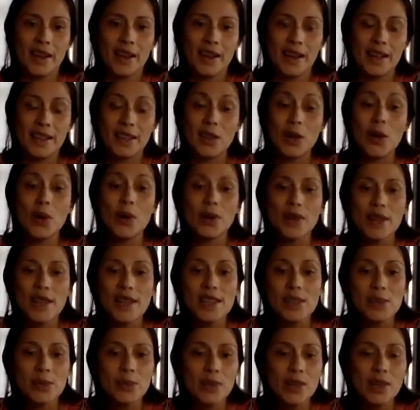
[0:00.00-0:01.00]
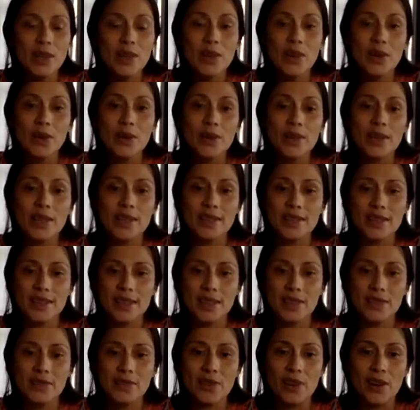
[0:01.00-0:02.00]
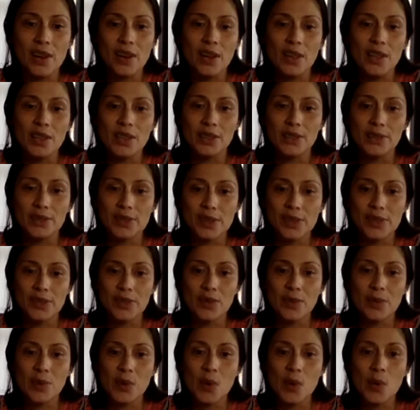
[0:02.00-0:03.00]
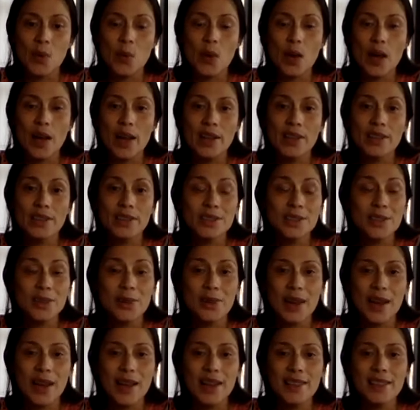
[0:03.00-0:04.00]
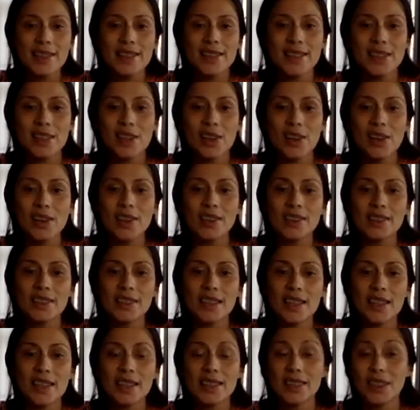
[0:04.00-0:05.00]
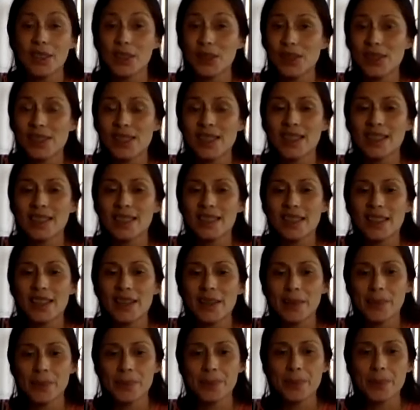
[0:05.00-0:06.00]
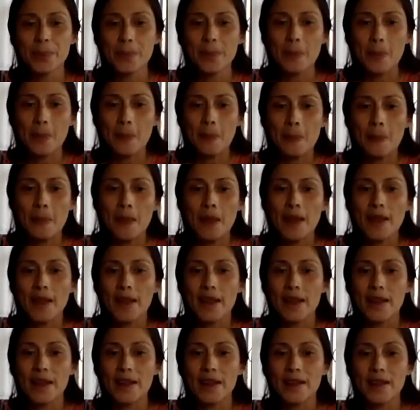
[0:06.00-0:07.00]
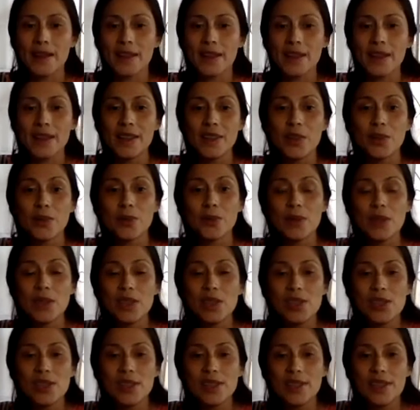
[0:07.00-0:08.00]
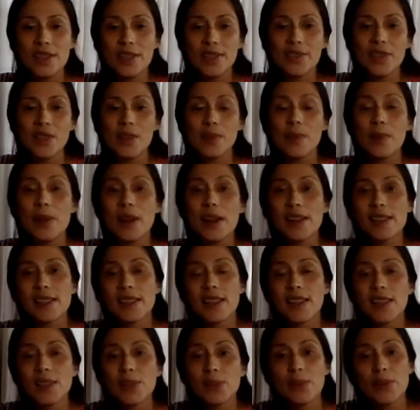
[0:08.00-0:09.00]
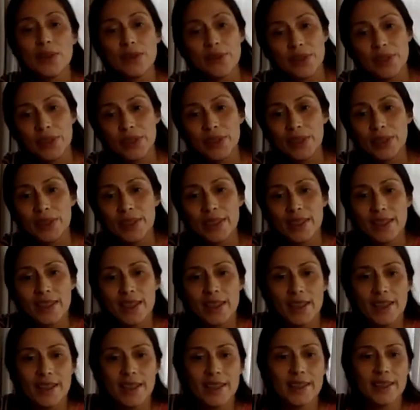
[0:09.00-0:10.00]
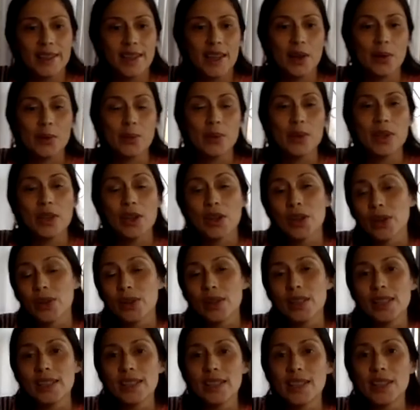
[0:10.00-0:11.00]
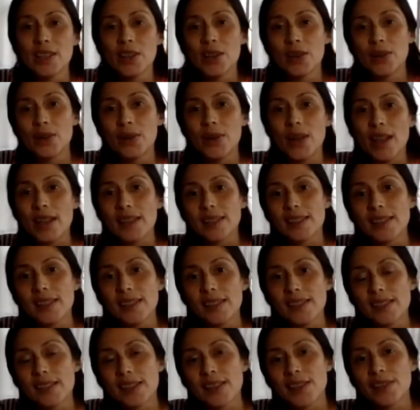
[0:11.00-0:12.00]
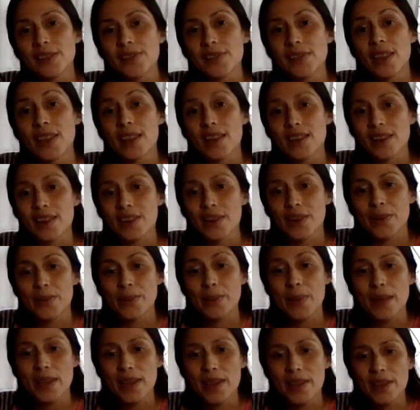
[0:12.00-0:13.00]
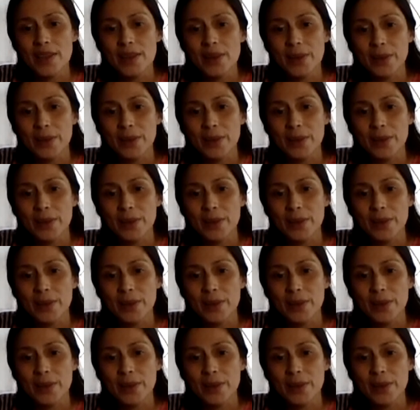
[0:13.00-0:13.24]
And corn as we know it evolved from a wild grass called teocintle in the region of the Balsas River that we currently know as the state of Guerrero, Mexico.